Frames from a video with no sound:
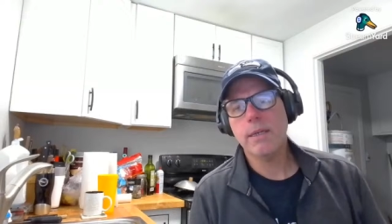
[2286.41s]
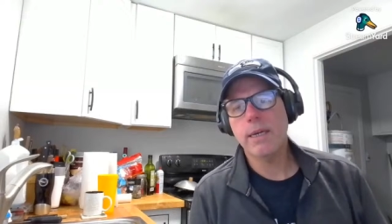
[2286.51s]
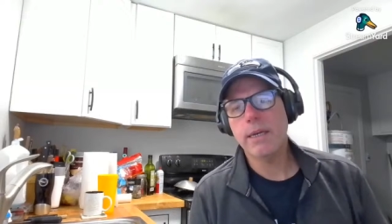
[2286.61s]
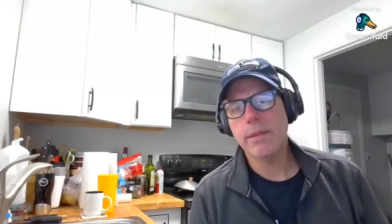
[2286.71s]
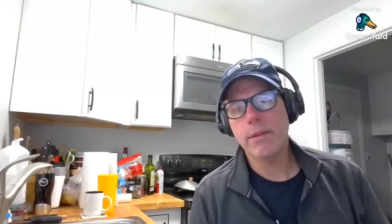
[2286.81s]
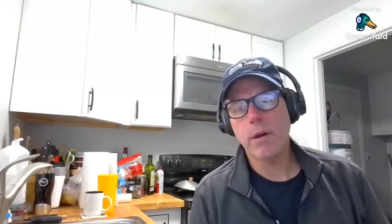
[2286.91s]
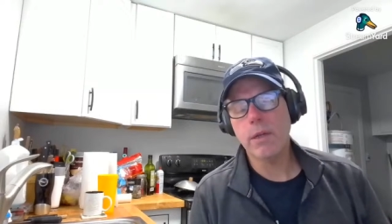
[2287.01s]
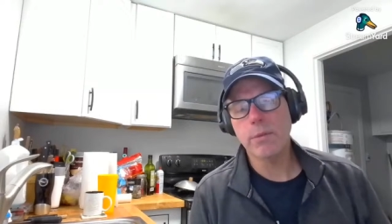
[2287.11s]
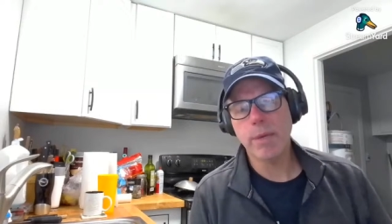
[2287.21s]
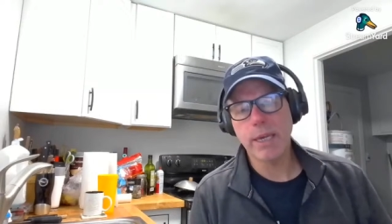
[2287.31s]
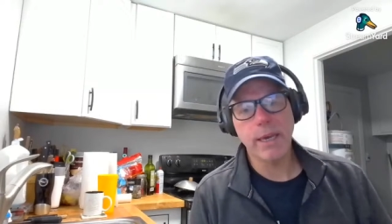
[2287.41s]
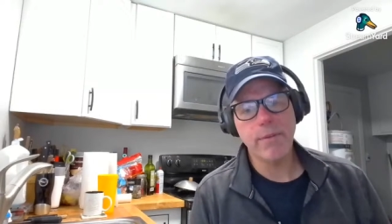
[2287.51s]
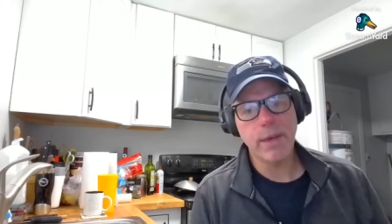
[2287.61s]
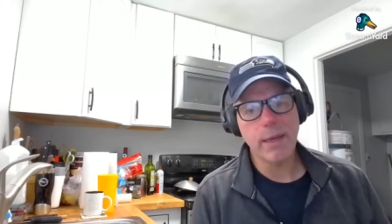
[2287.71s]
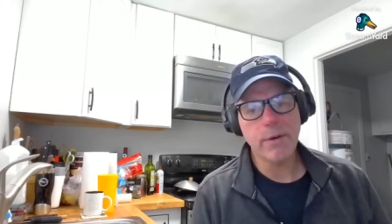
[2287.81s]
And they're also big
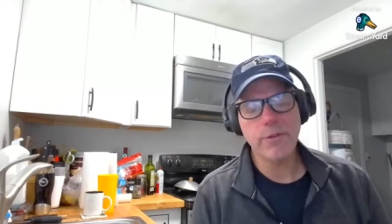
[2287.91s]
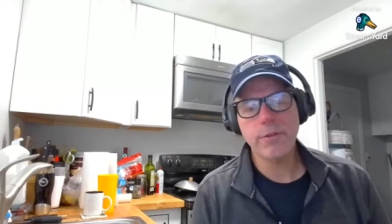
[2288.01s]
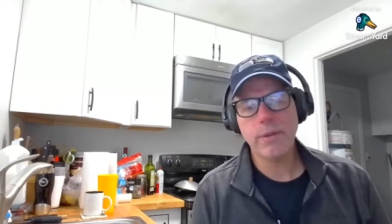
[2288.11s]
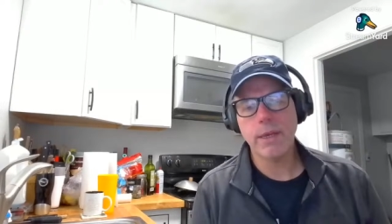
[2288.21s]
aviators.